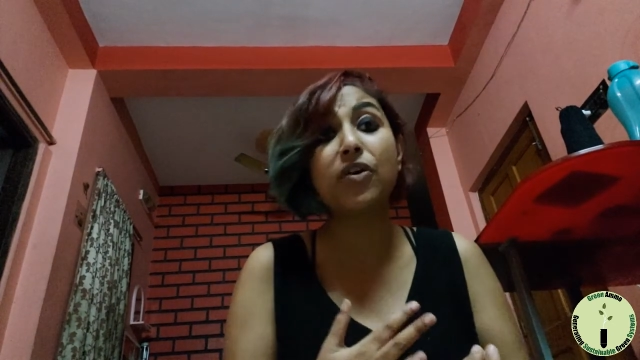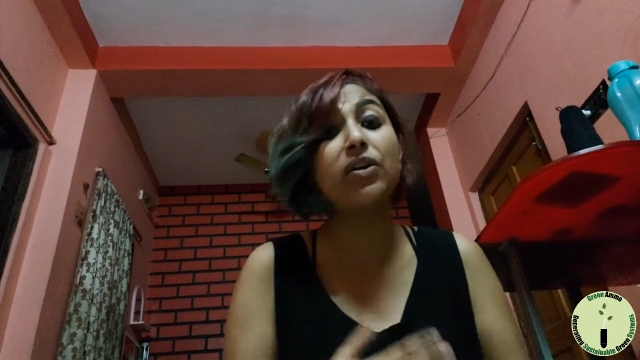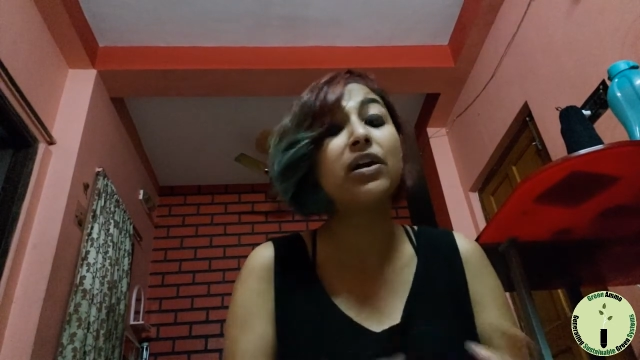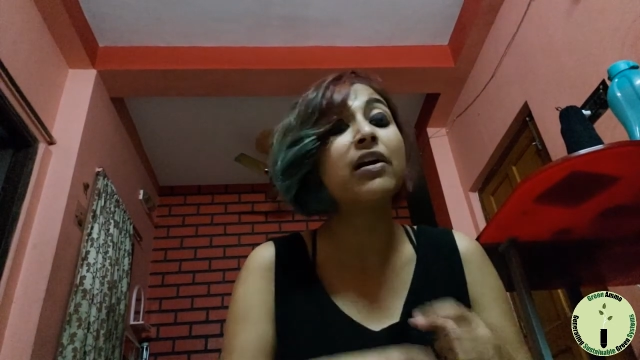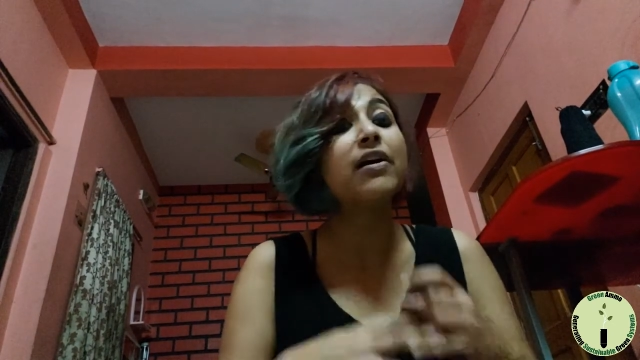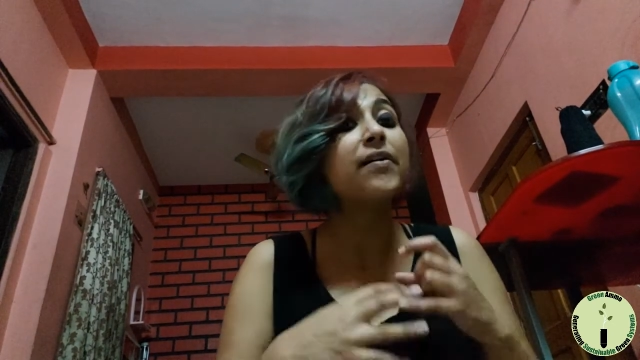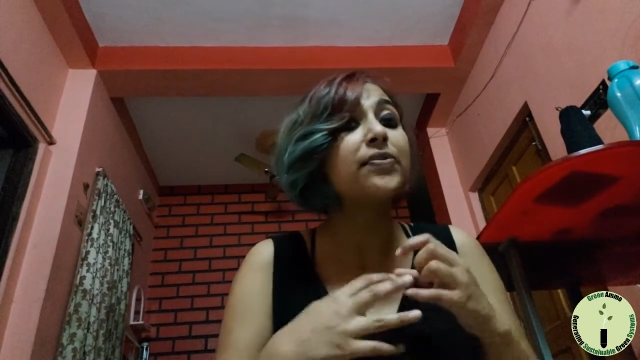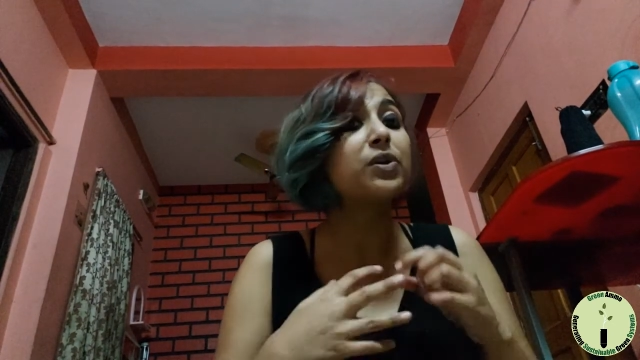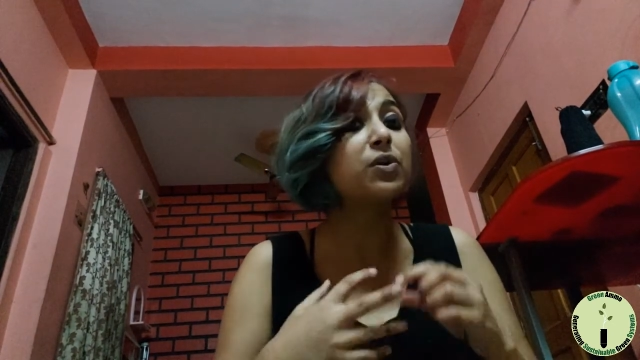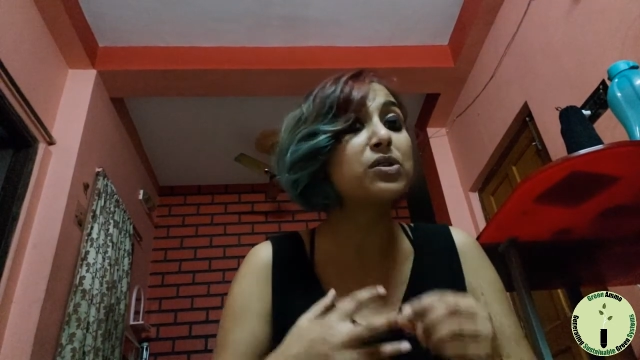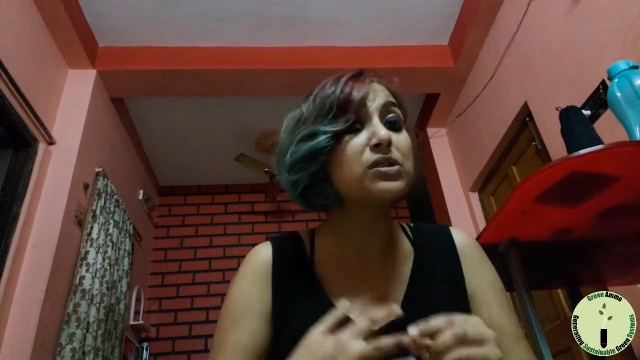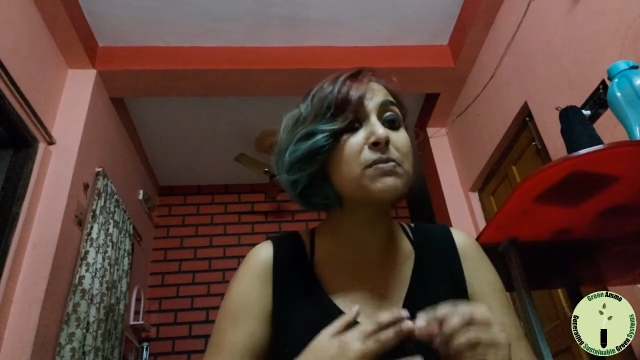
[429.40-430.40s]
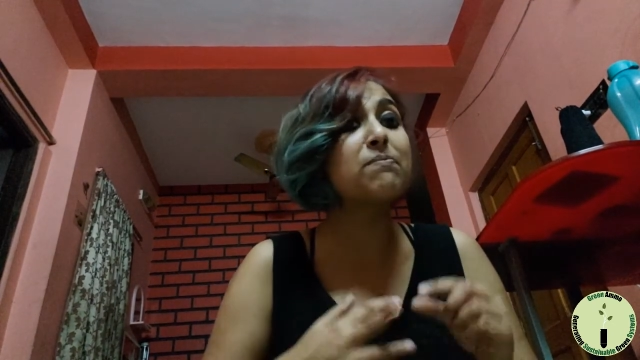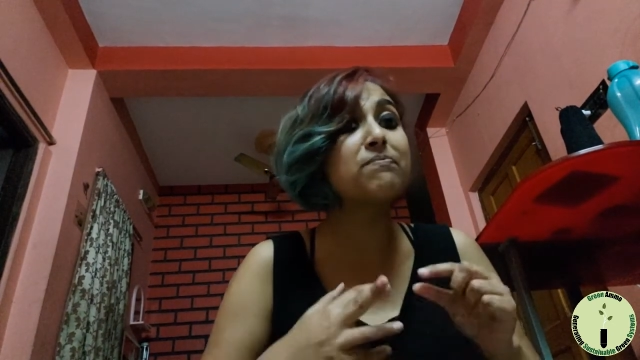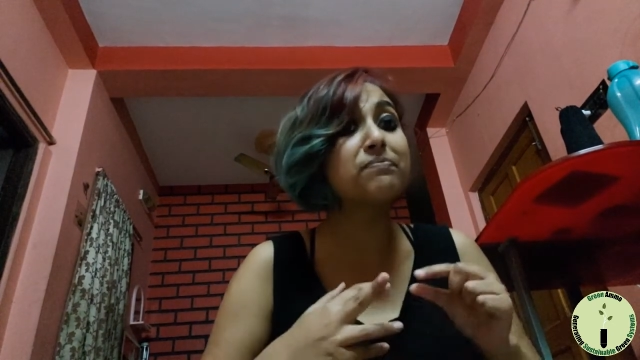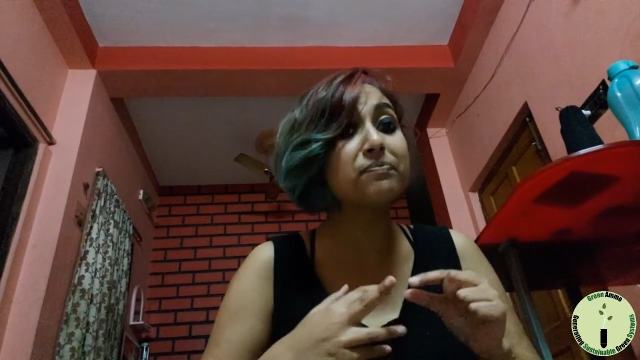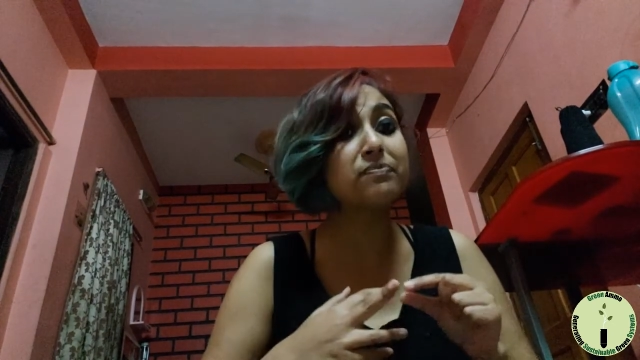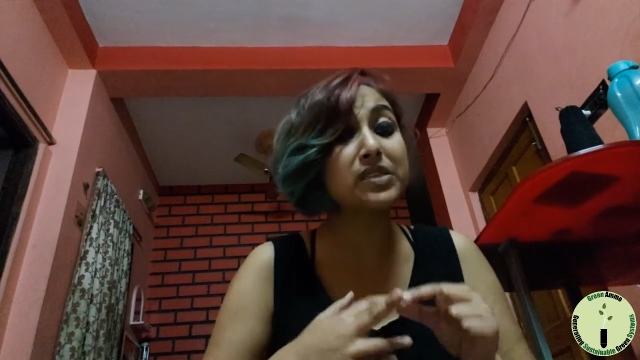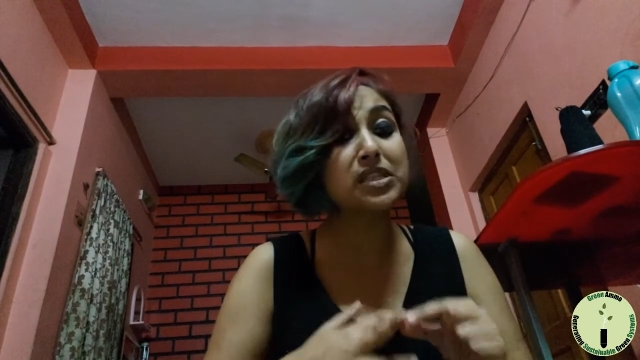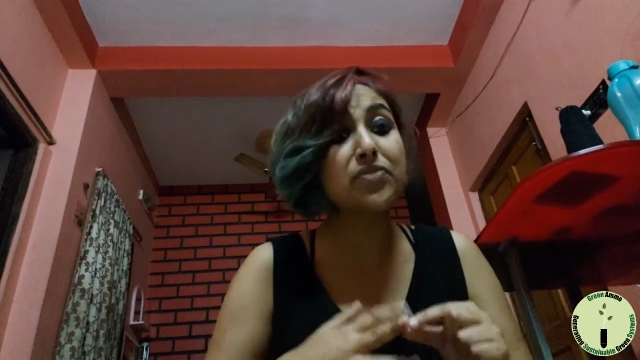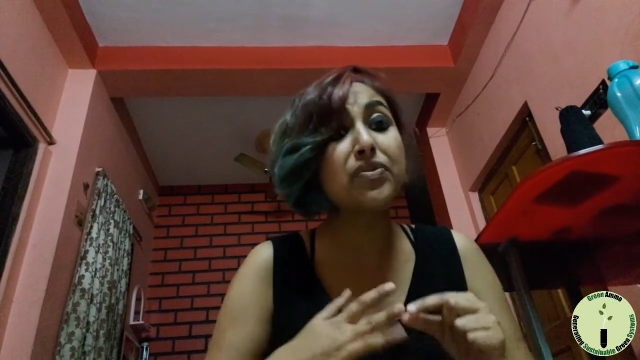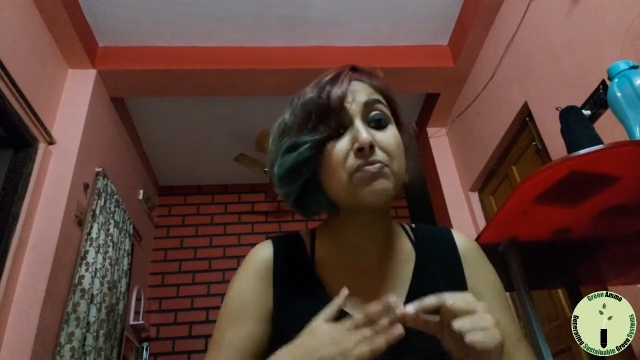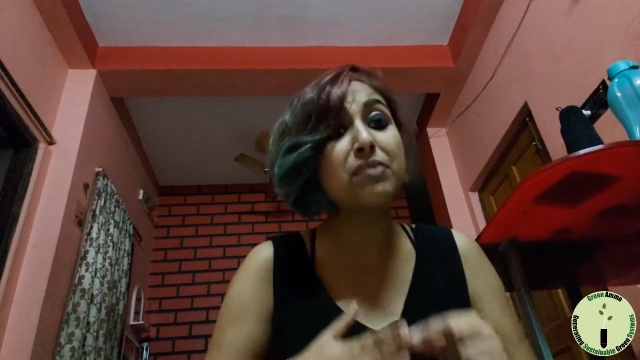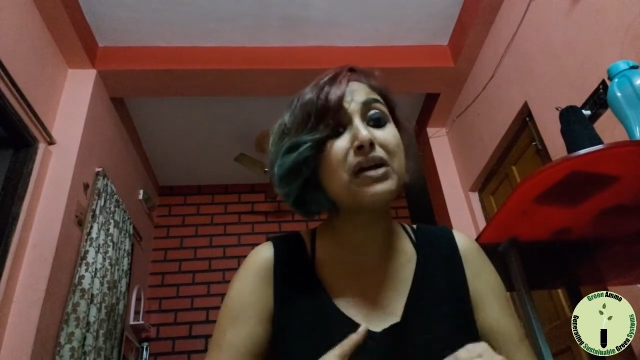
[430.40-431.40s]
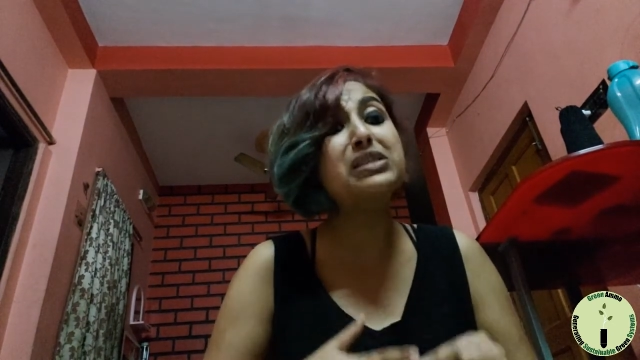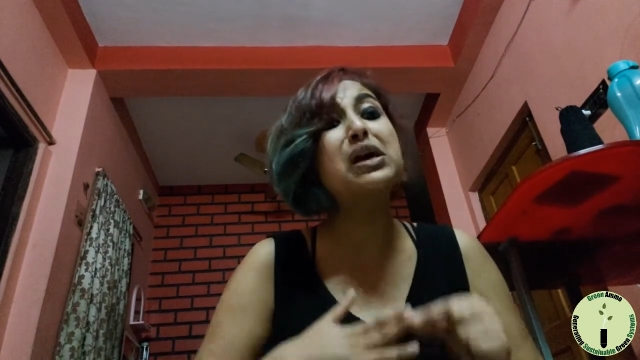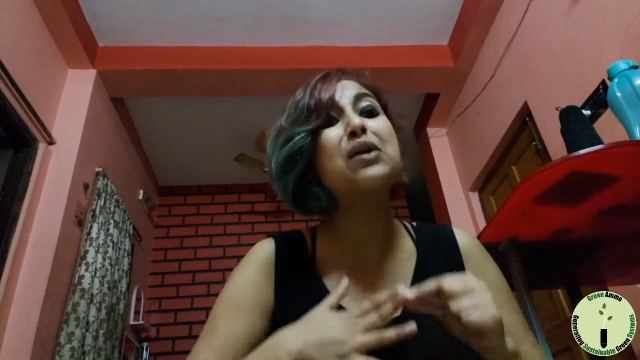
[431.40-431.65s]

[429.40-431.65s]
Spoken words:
all, those cigarette butts